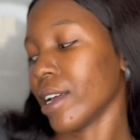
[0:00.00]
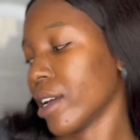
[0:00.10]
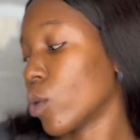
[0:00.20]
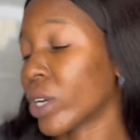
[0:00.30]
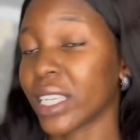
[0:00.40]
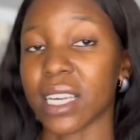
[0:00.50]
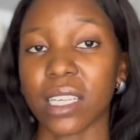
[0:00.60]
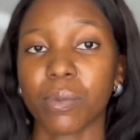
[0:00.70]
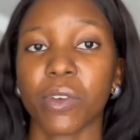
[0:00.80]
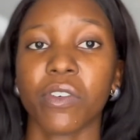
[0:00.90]
cooking
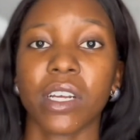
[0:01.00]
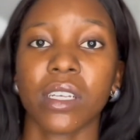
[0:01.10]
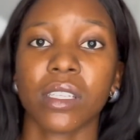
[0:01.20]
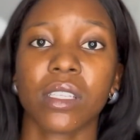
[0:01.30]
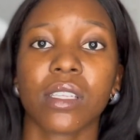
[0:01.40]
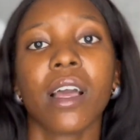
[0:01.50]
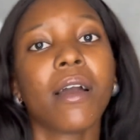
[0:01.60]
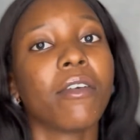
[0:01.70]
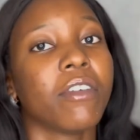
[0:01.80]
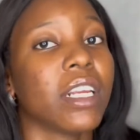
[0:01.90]
experience
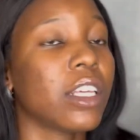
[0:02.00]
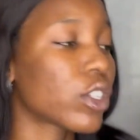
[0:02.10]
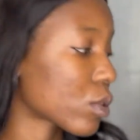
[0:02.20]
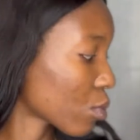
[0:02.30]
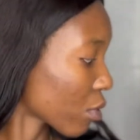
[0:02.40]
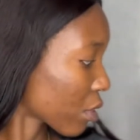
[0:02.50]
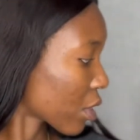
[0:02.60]
really smooth.